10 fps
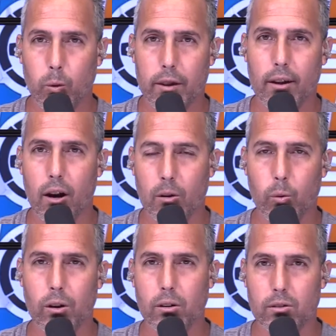with our
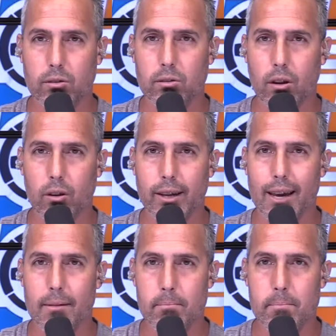words,
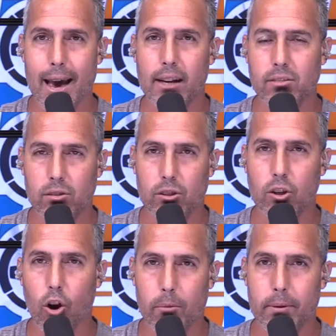okay? A master
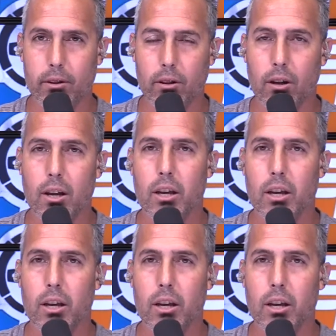carpenter.